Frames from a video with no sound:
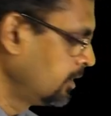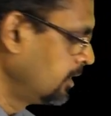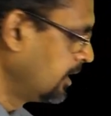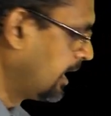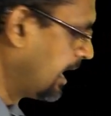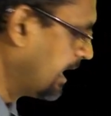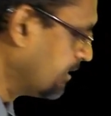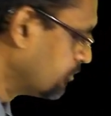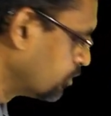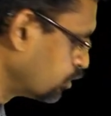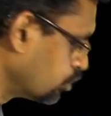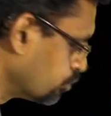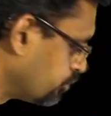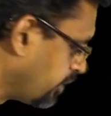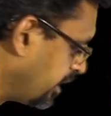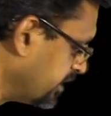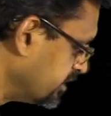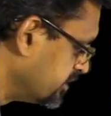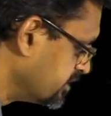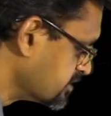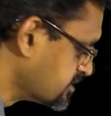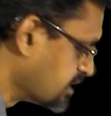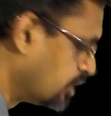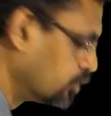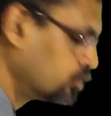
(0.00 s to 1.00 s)
I want to
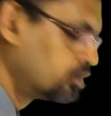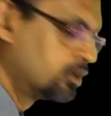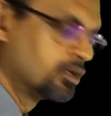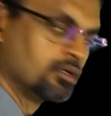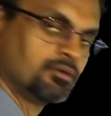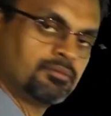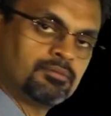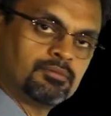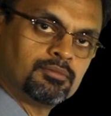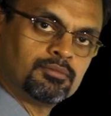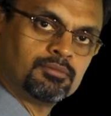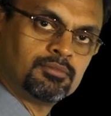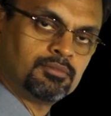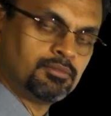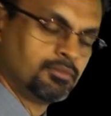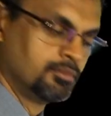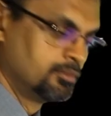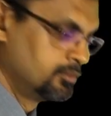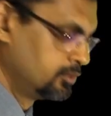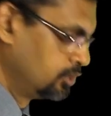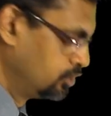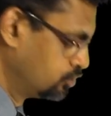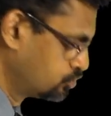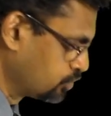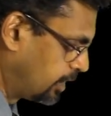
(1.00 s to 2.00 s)
find this out.
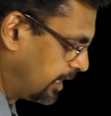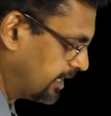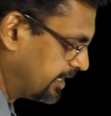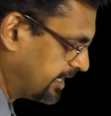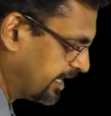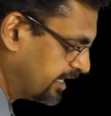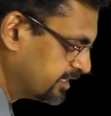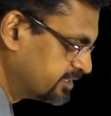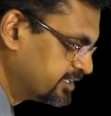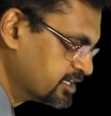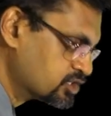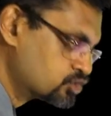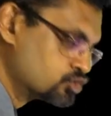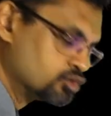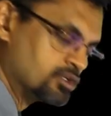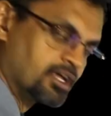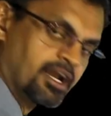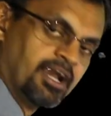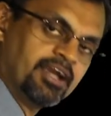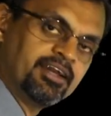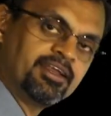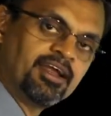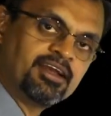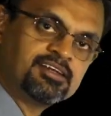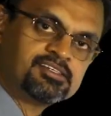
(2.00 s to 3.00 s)
So I'll take this to the
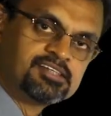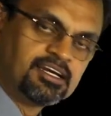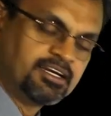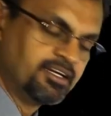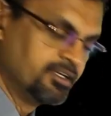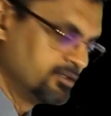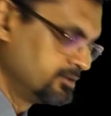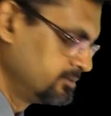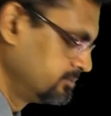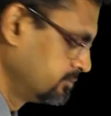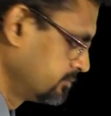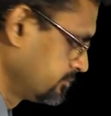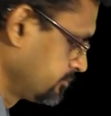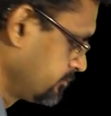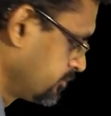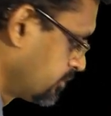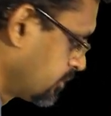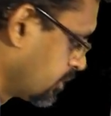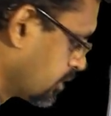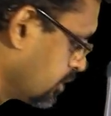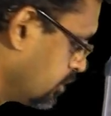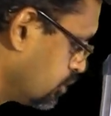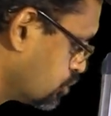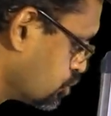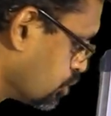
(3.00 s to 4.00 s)
right hand side.
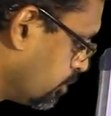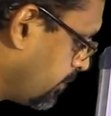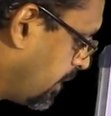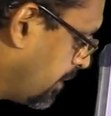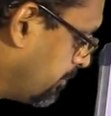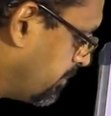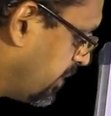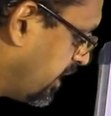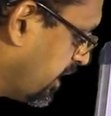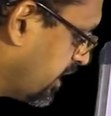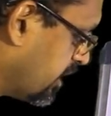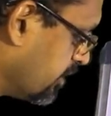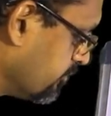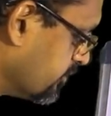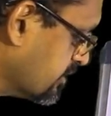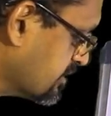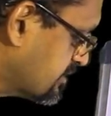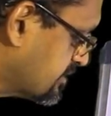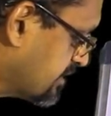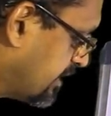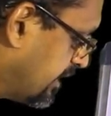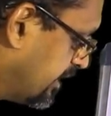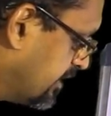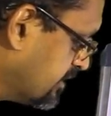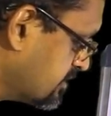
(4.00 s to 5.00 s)
So my break-even
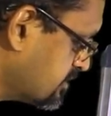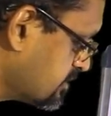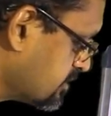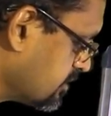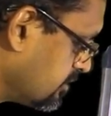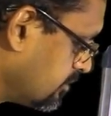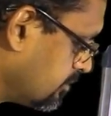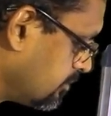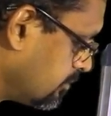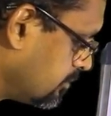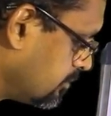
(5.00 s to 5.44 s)
sales